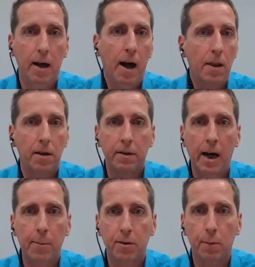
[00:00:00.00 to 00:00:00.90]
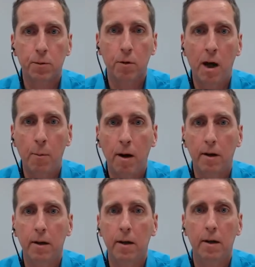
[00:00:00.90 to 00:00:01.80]
other types of drama
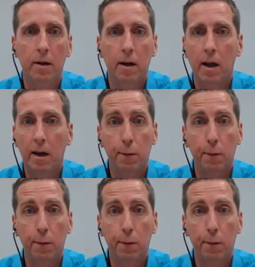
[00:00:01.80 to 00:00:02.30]
like